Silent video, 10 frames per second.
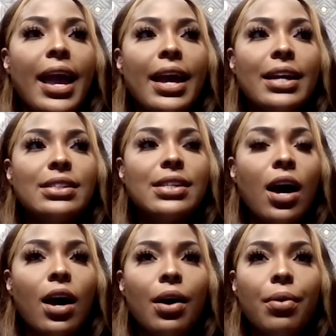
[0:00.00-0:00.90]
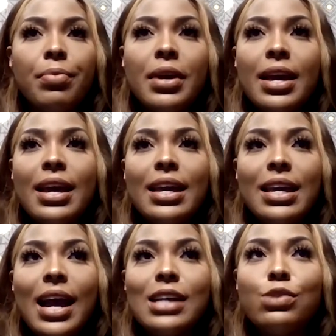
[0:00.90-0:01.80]
And um,
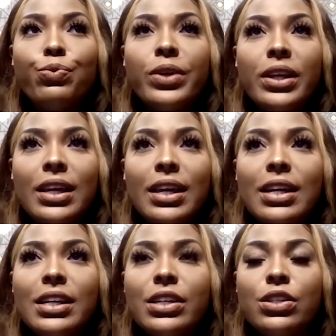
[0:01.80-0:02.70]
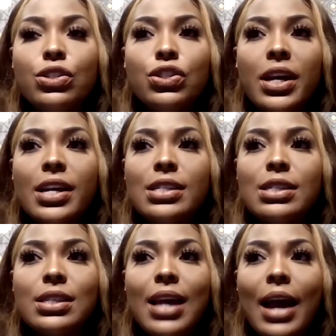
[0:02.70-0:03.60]
he has really
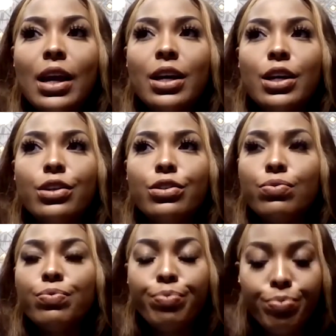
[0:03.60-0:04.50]
just kind of